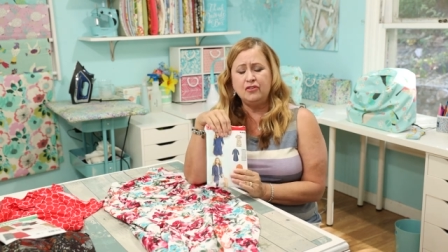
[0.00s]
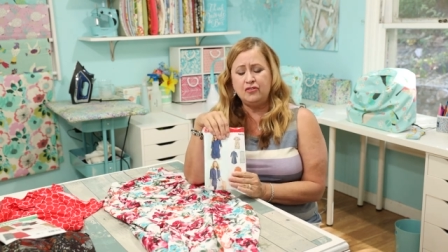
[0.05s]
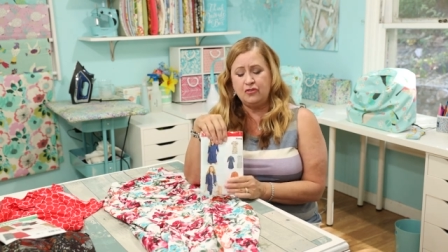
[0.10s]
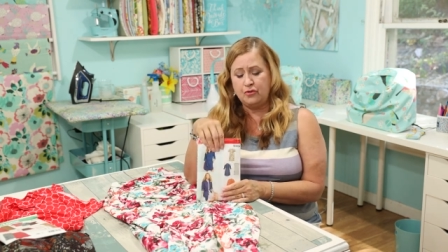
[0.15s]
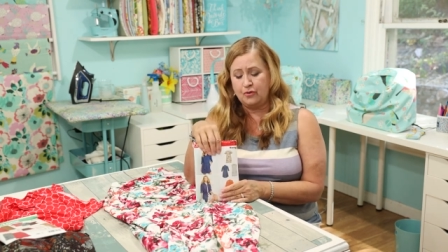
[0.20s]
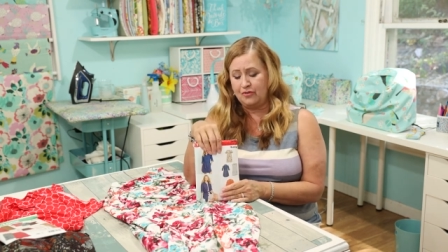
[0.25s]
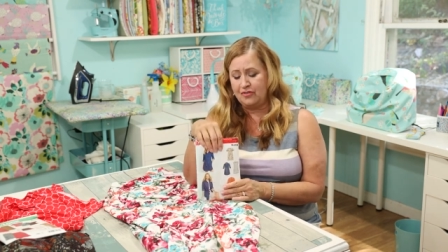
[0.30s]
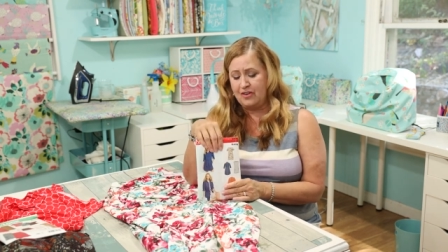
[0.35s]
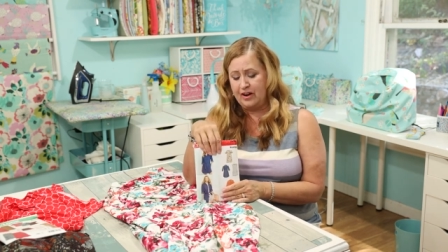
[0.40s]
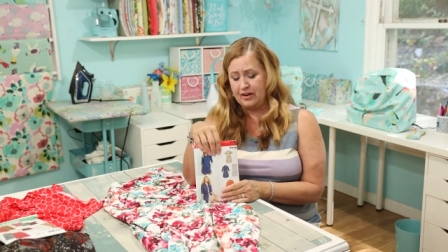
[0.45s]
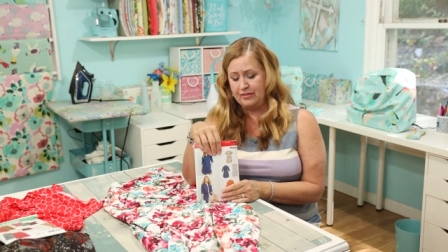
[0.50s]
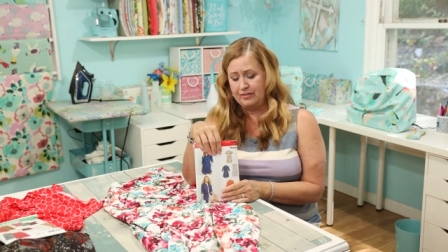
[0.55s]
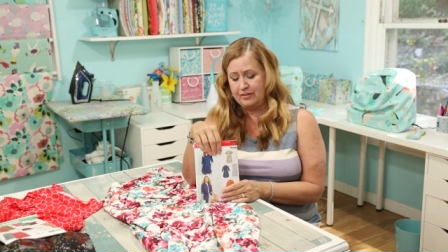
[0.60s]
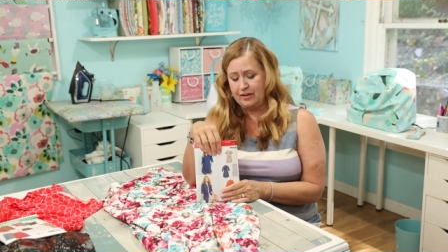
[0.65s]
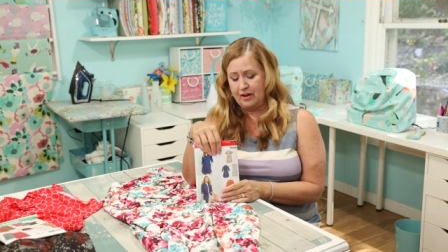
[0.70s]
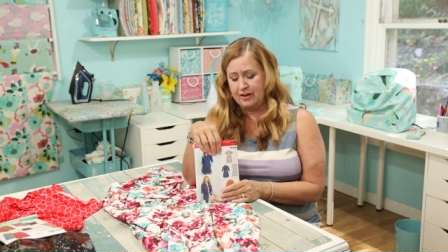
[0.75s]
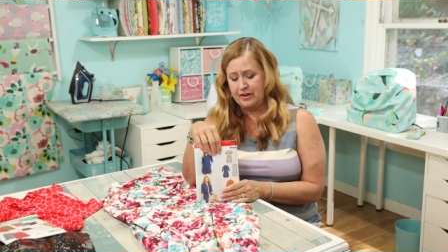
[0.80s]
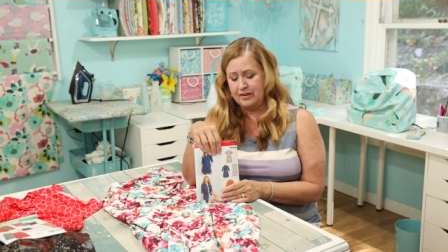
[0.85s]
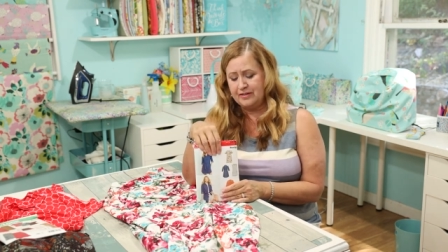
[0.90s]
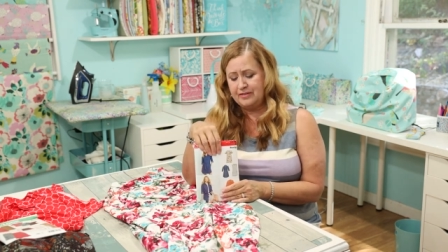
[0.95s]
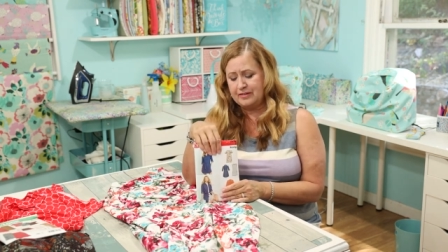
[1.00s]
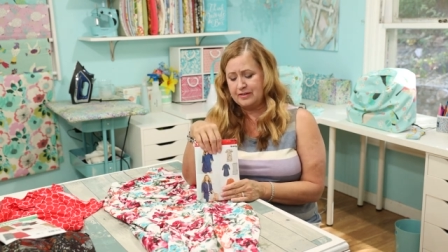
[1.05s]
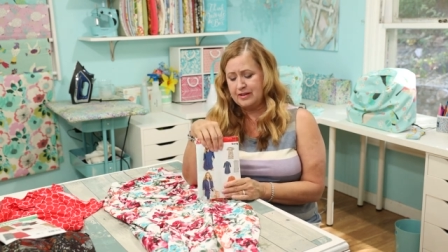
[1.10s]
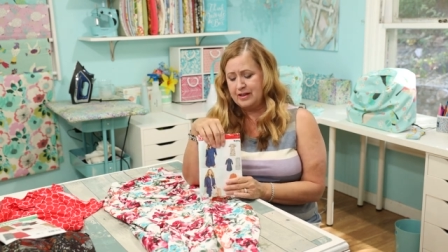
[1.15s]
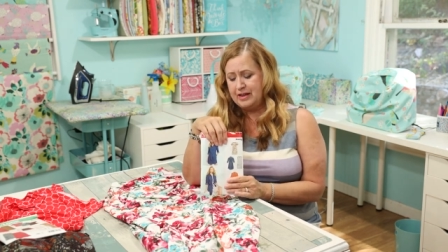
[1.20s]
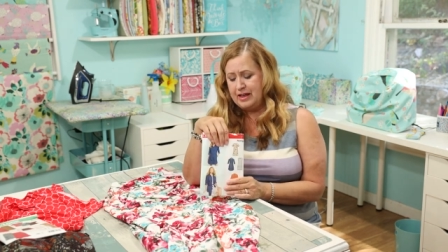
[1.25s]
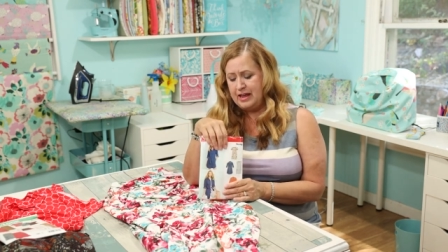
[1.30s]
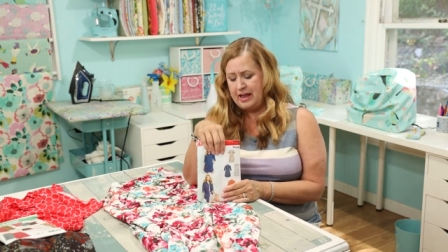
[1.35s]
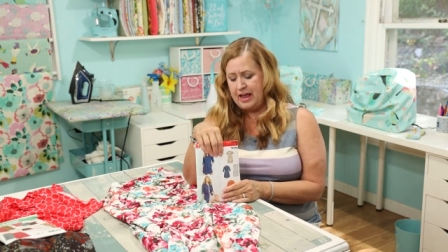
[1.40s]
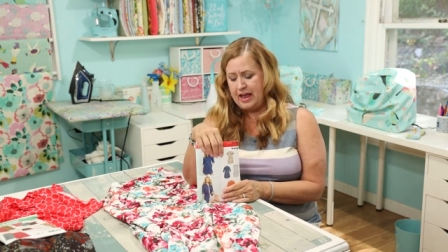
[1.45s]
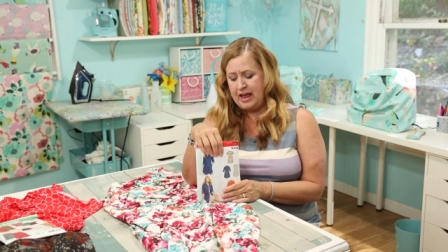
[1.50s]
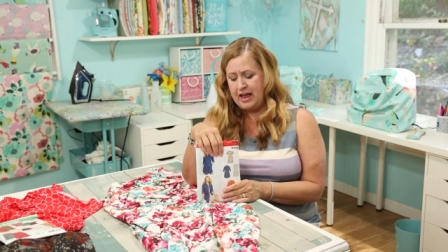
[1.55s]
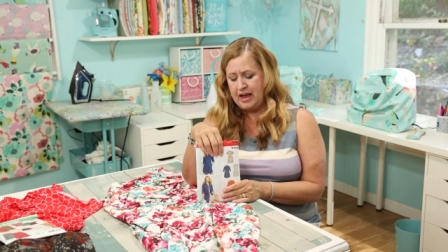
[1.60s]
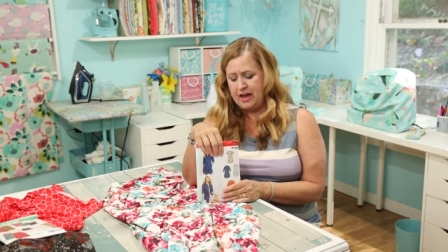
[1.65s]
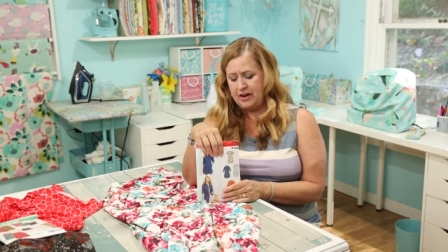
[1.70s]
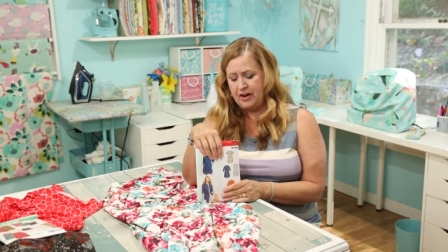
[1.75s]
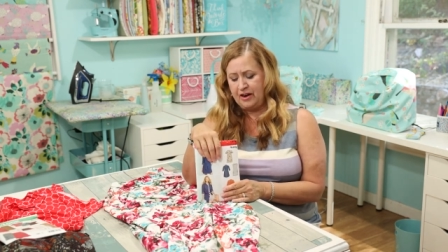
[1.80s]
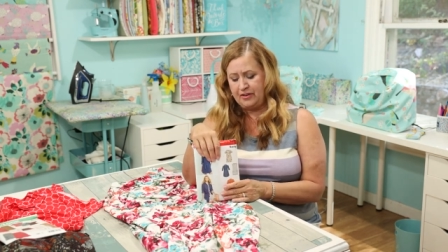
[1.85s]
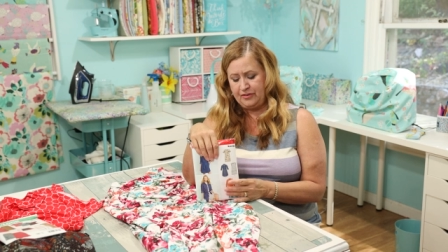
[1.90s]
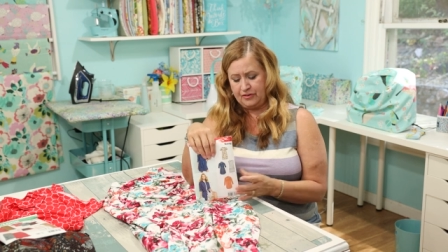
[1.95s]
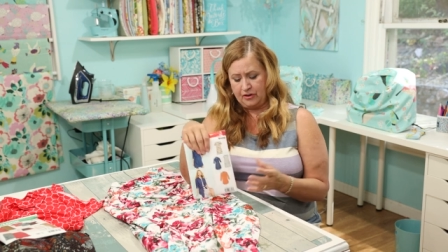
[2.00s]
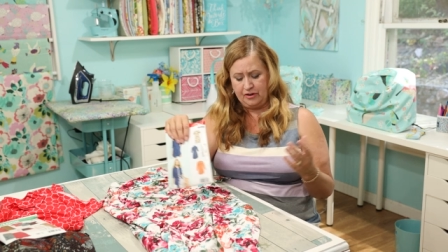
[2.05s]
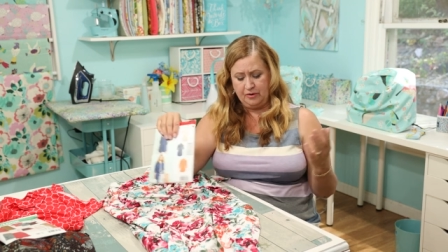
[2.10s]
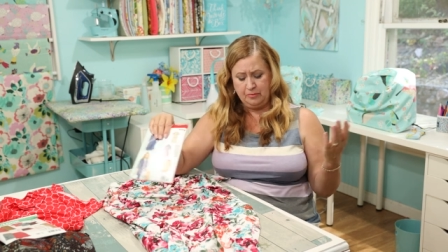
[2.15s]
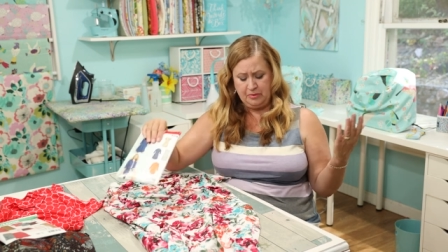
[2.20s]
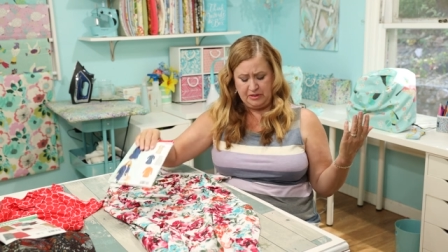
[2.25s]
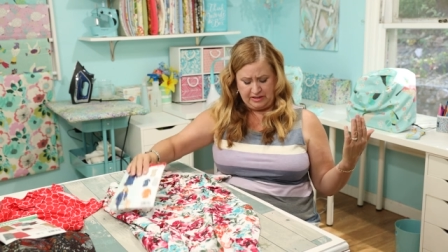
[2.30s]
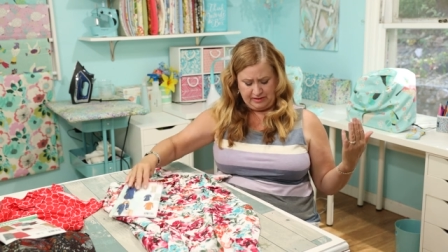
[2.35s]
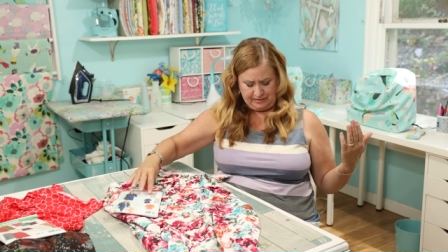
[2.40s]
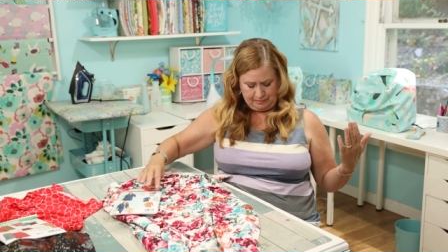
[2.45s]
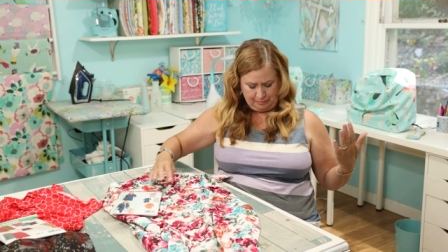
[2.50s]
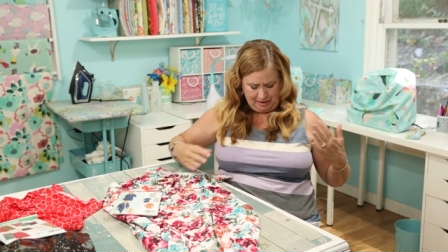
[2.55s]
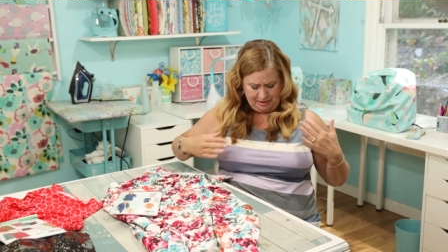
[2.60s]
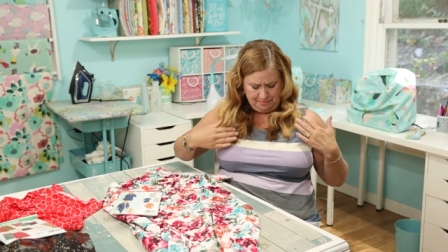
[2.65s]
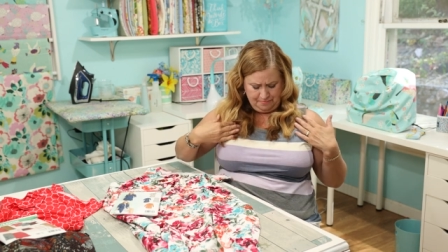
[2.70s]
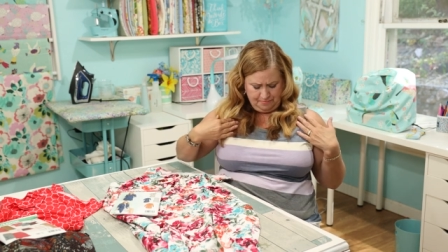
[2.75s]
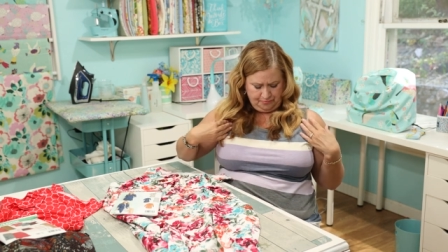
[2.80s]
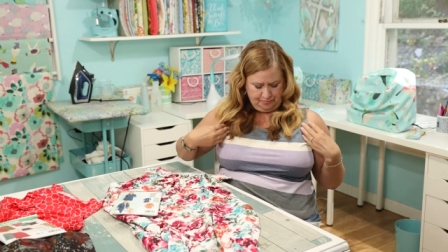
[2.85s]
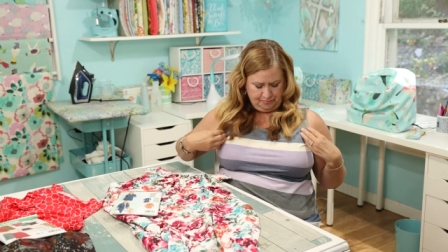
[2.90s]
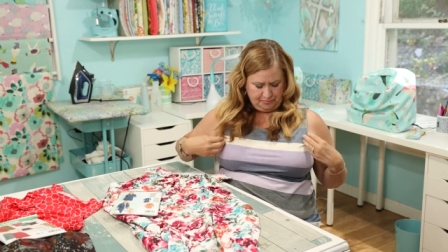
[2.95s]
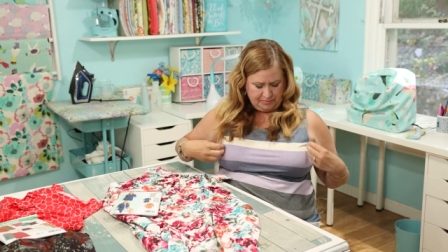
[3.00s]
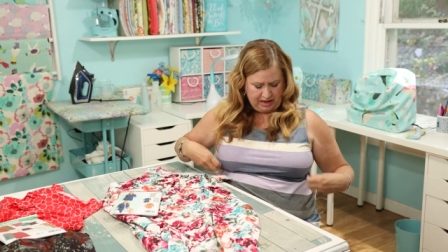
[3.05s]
to a fine science. And I started with this one.